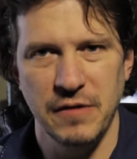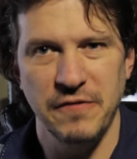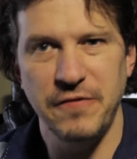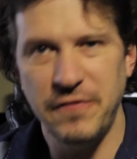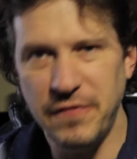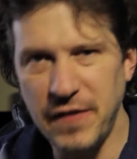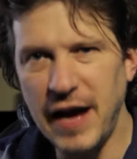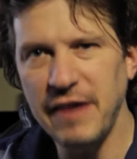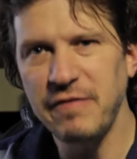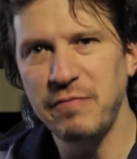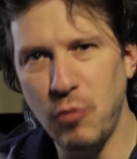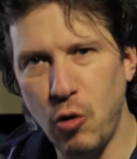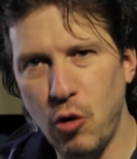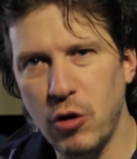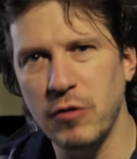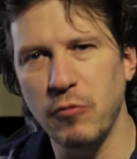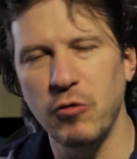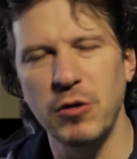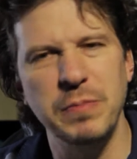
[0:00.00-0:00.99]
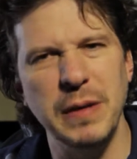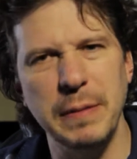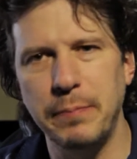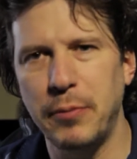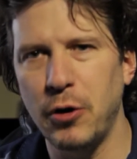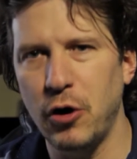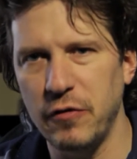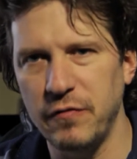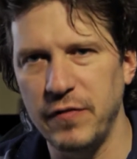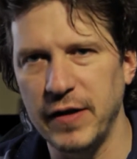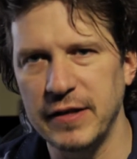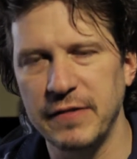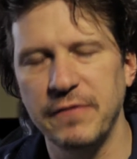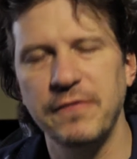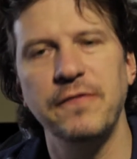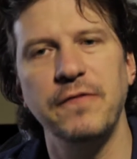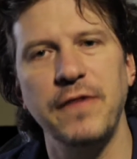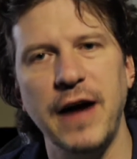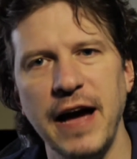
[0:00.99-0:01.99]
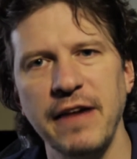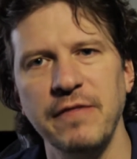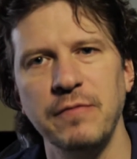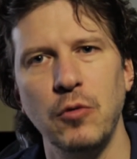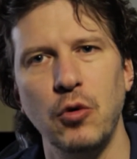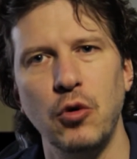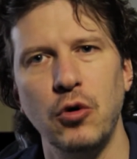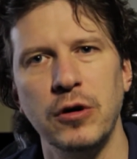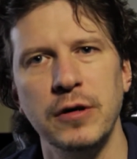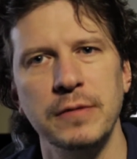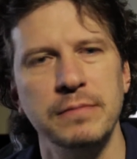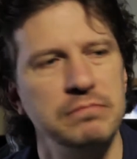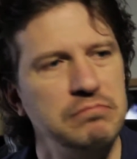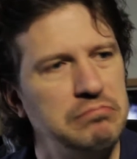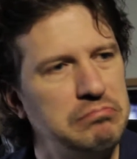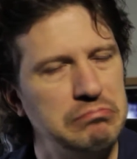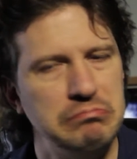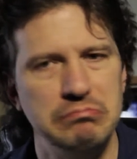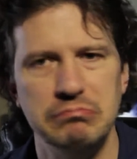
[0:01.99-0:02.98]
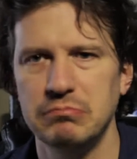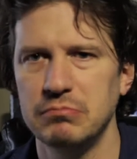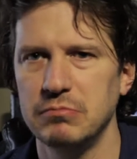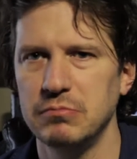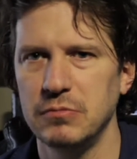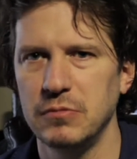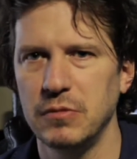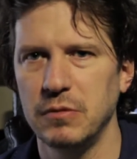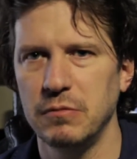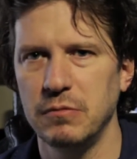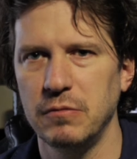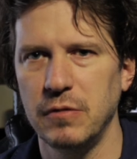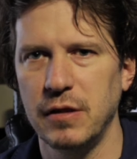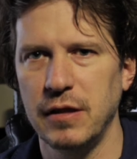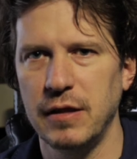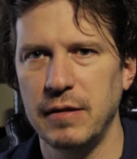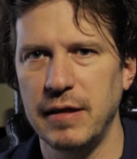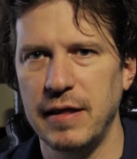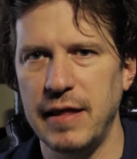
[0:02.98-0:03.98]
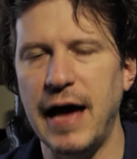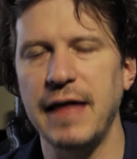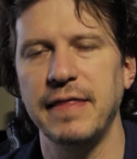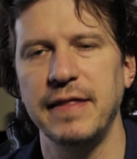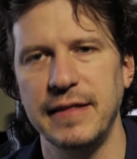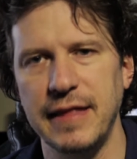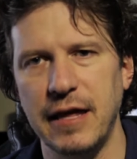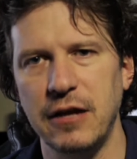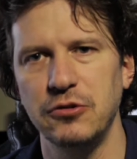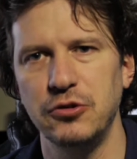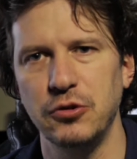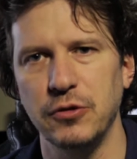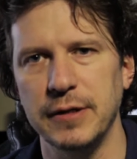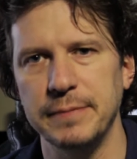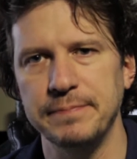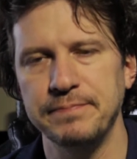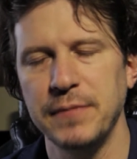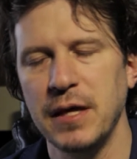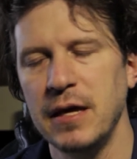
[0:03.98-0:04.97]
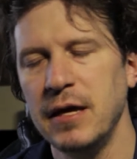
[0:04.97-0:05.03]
5 more would be perfect. 5 more, I think that'll do it.